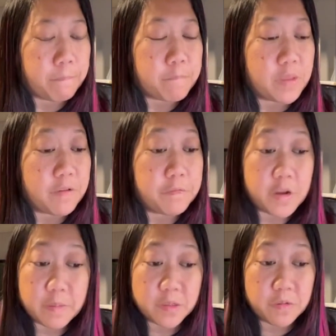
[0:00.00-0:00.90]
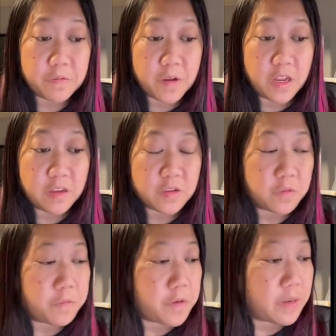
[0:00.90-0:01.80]
Frames are fun. So
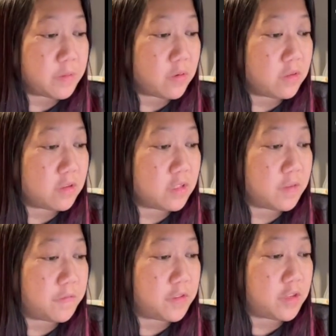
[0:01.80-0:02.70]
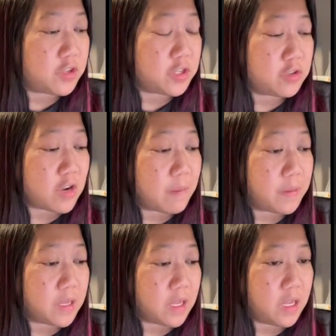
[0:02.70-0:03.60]
frames are a little different than just
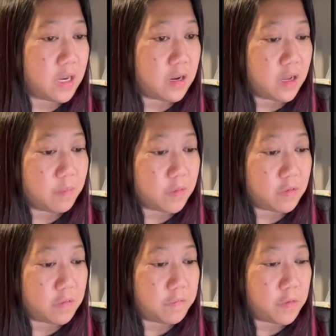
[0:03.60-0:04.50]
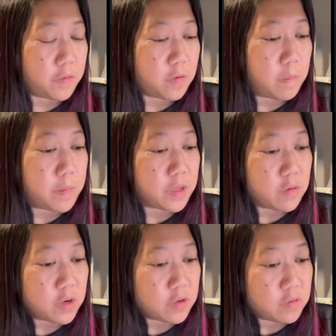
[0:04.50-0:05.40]
dropping in an uploaded photo, but you
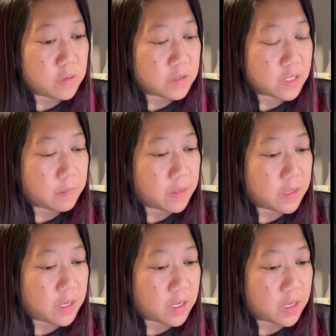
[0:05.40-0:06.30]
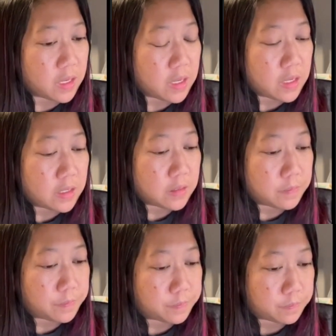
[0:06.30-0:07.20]
can do the same thing.
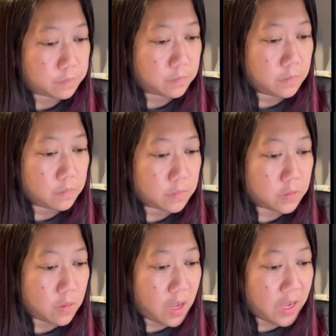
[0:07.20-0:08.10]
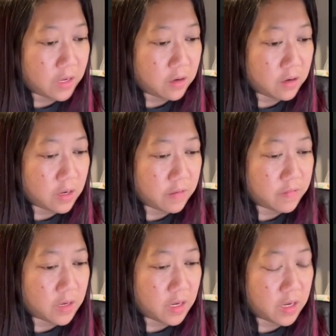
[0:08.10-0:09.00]
So I could have
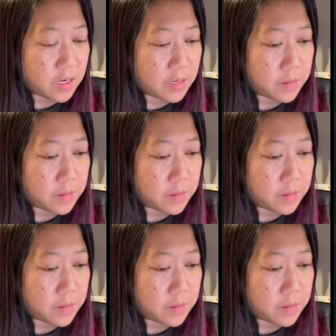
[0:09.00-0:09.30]
done